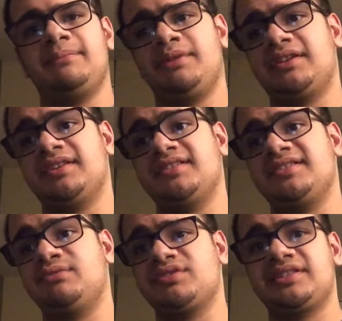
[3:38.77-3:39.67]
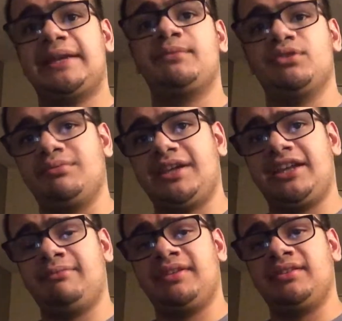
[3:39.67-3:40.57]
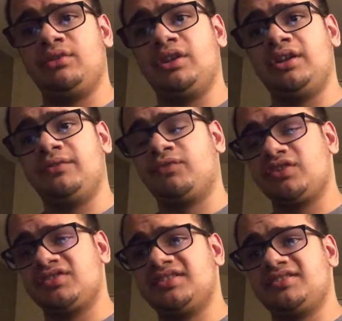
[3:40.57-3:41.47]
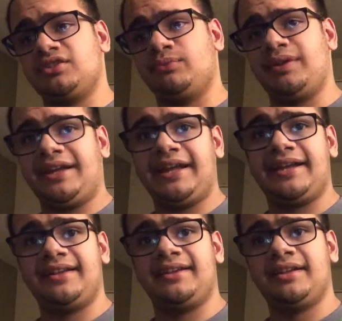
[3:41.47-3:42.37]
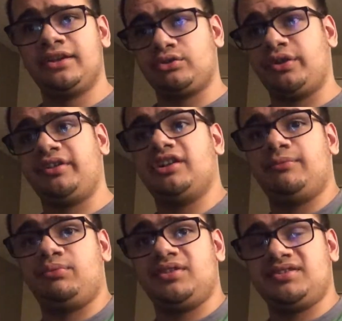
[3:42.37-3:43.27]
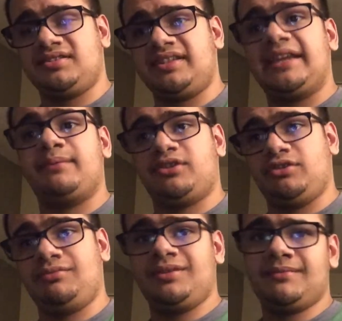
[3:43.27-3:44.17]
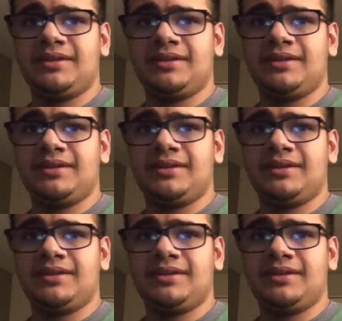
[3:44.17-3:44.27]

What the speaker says: because it was a GameCube game, and the first system we had growing up was the GameCube,